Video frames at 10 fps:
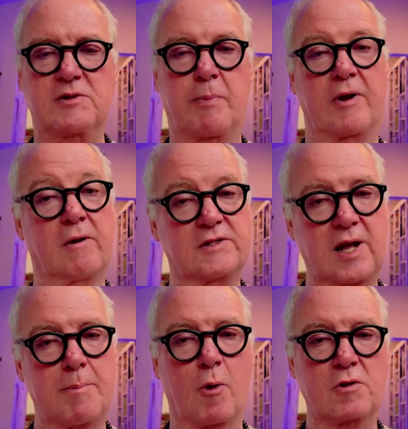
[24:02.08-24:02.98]
because
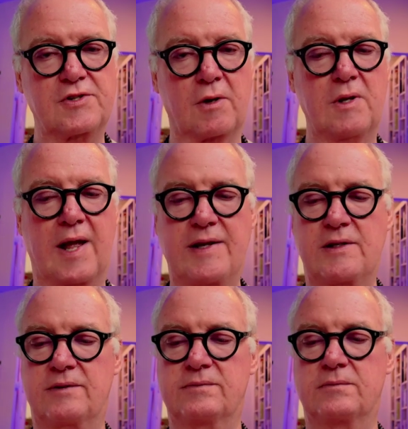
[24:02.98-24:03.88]
I booked so
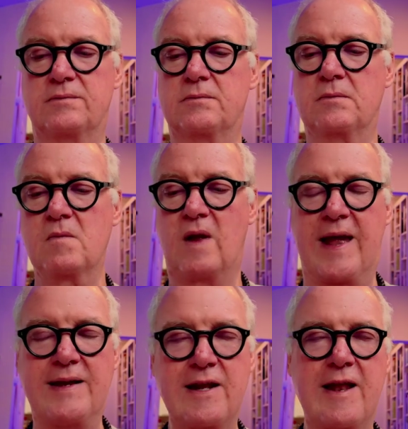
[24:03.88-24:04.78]
late,
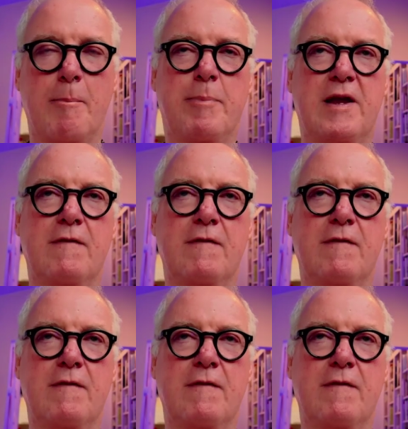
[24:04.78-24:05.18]
ended up being